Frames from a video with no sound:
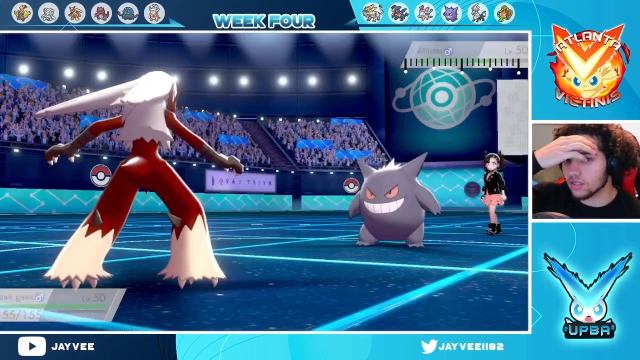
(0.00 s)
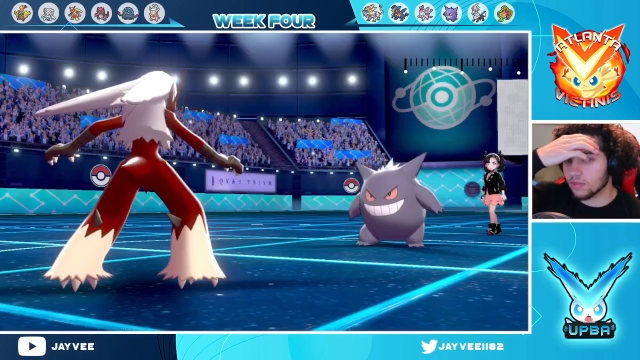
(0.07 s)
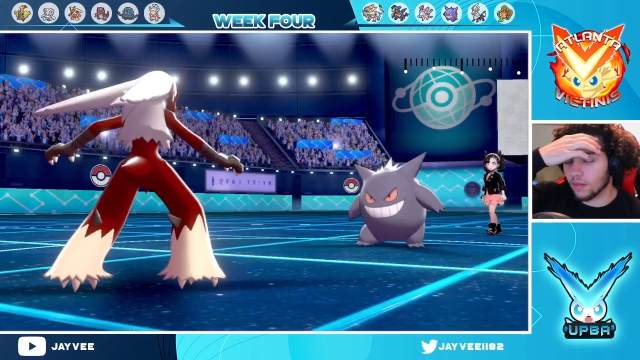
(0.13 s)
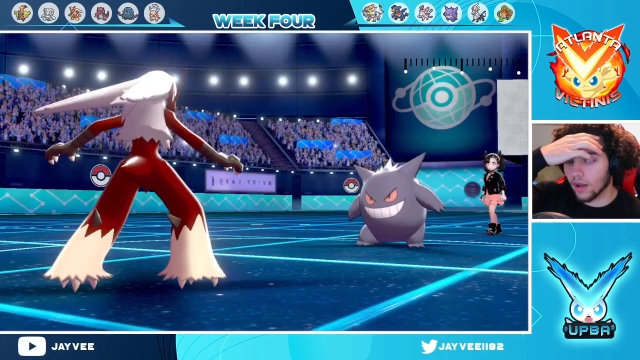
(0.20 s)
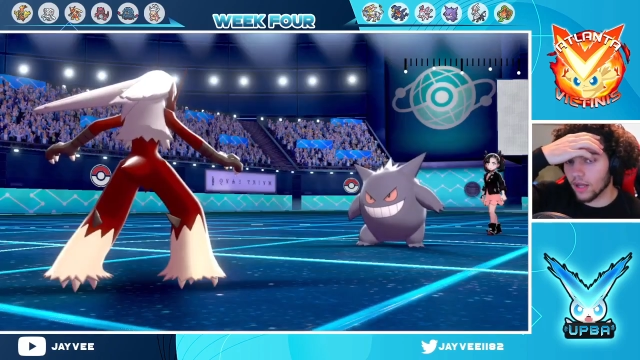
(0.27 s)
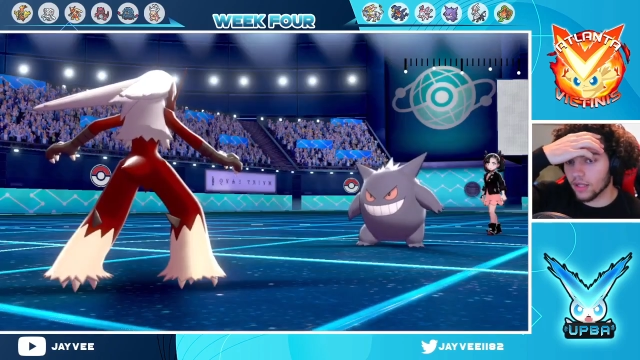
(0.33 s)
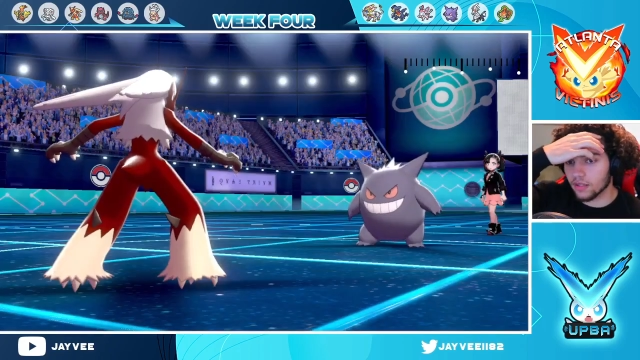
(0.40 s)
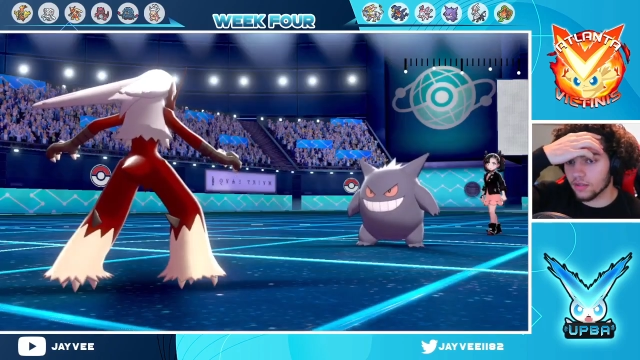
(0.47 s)

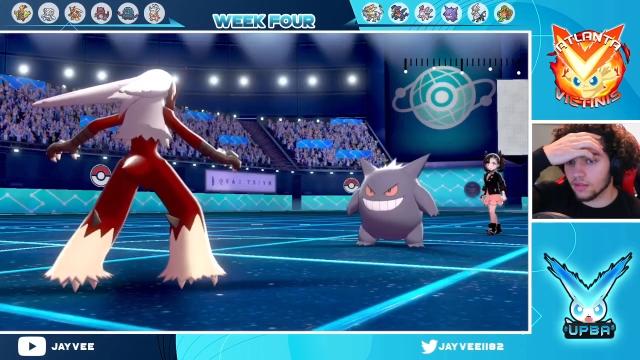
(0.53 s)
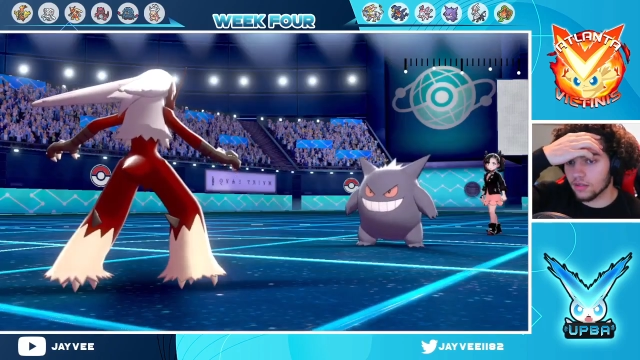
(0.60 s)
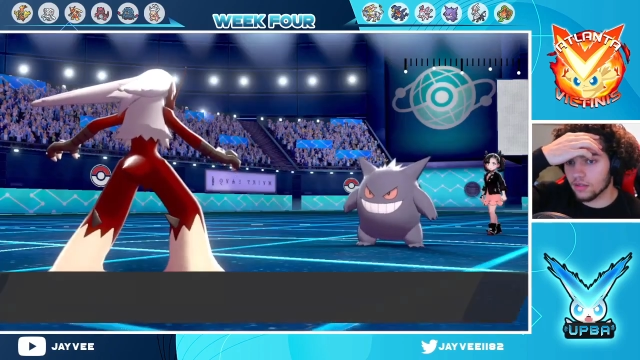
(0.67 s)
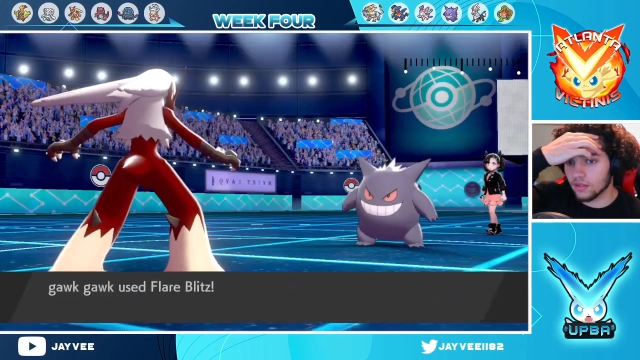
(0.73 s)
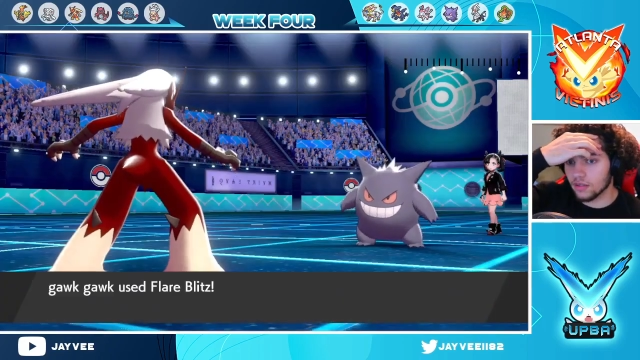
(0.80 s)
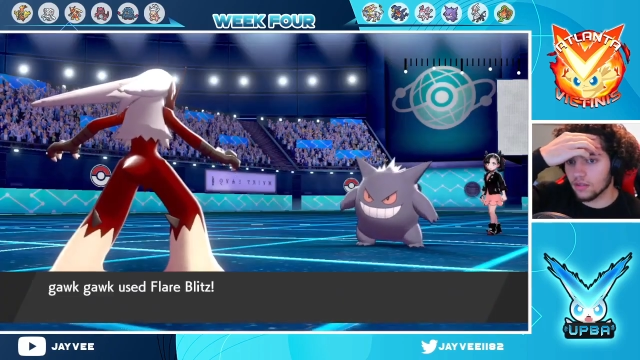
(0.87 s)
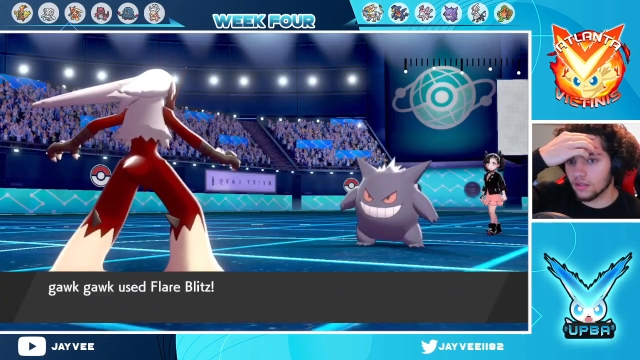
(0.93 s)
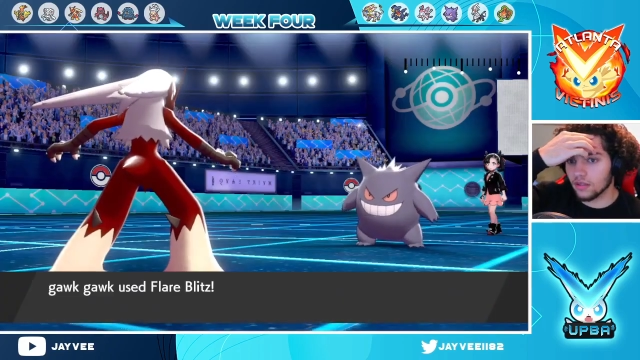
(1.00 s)
spot.
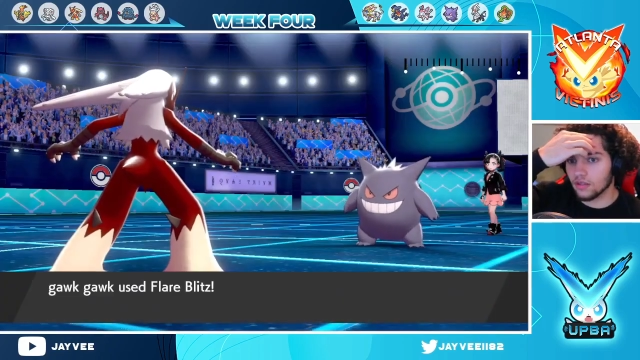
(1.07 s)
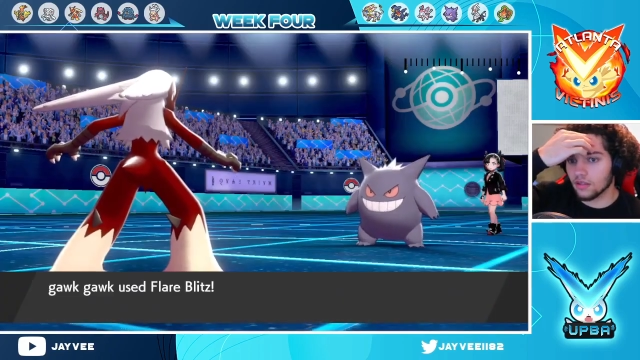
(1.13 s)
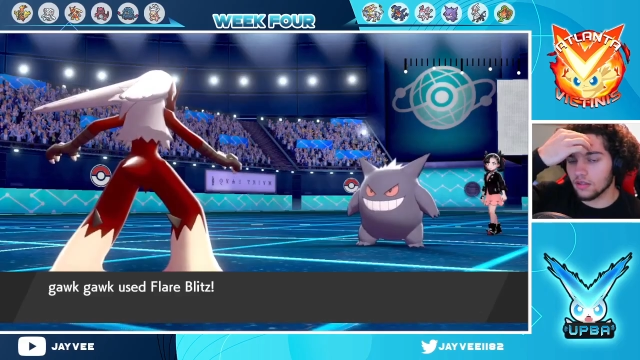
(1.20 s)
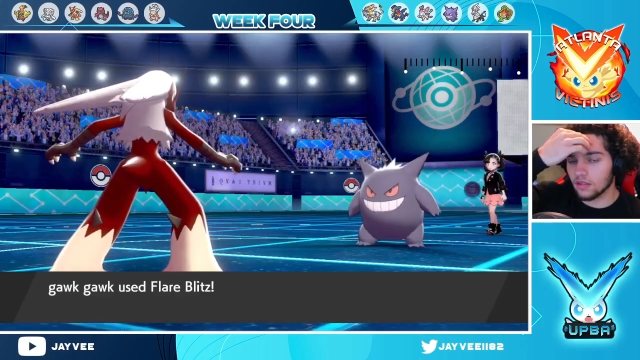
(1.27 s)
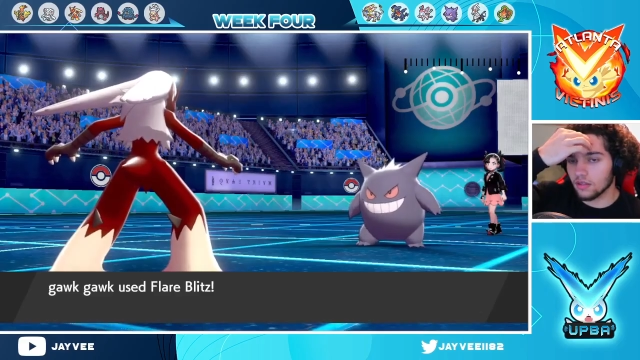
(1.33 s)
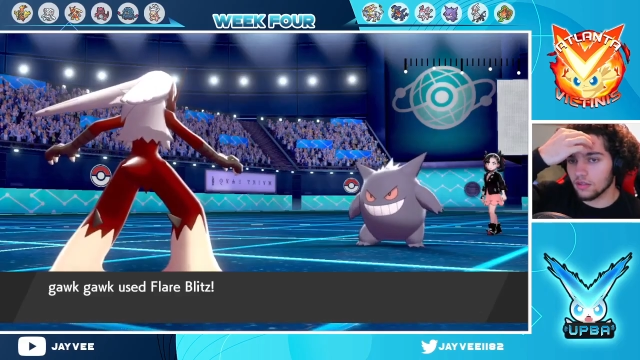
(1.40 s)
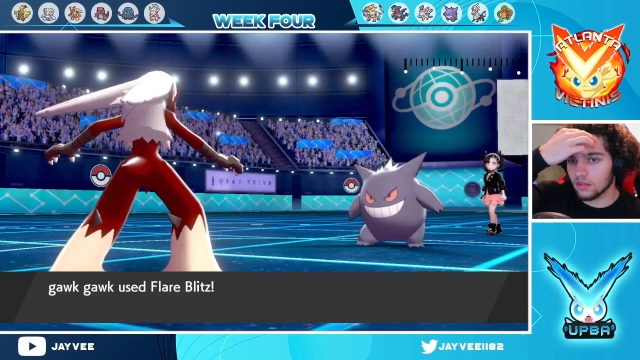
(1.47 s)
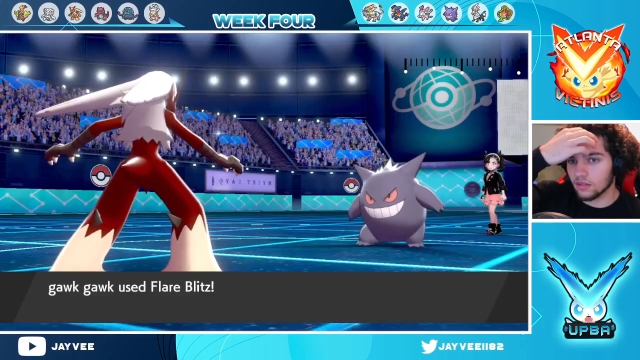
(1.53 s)

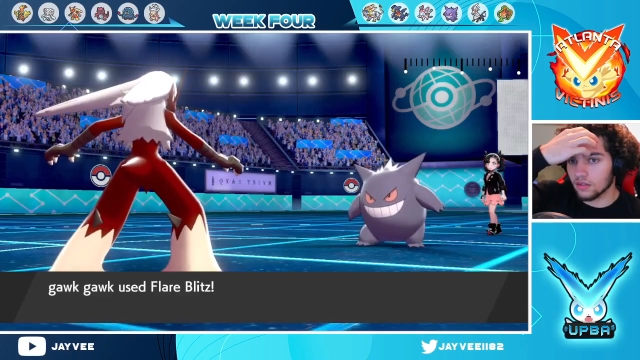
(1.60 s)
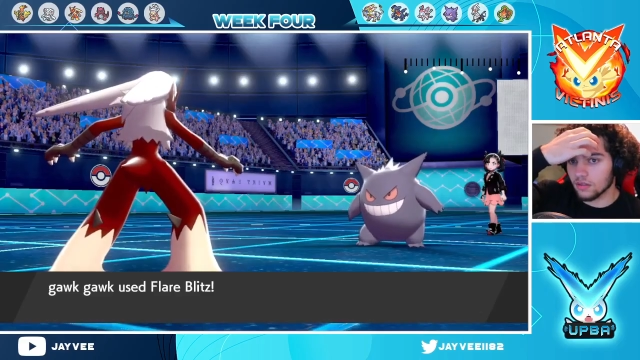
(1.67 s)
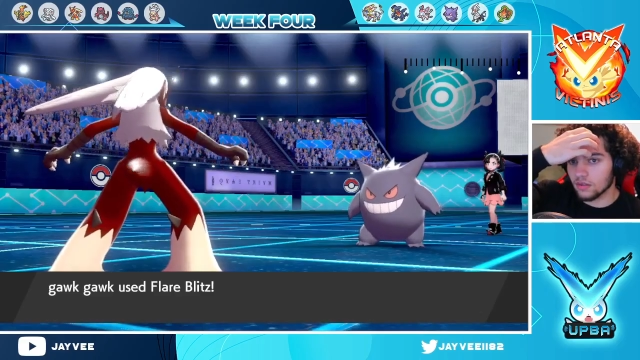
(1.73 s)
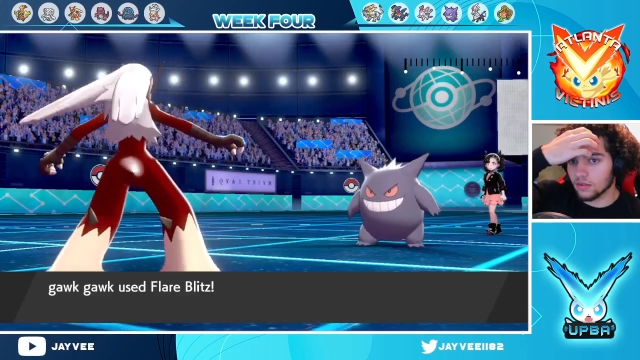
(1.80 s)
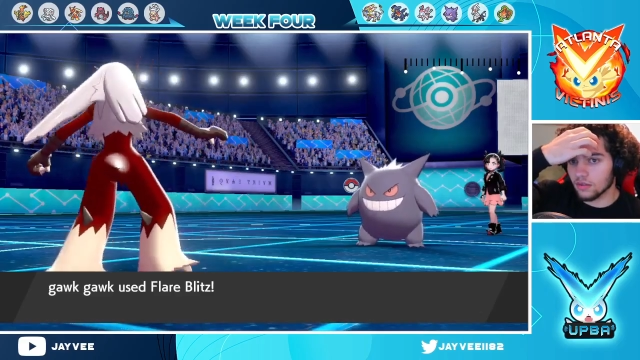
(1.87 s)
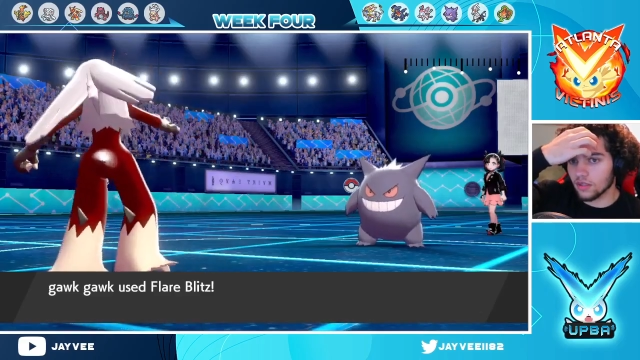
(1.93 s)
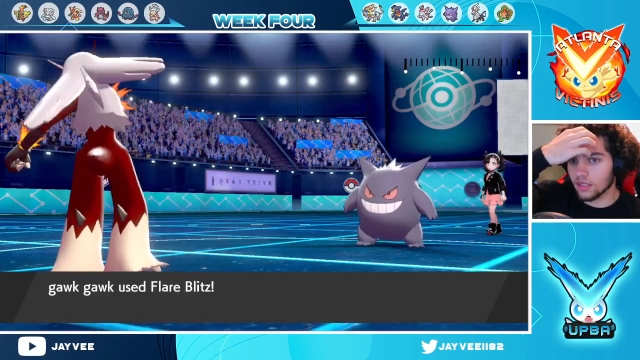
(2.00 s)
We're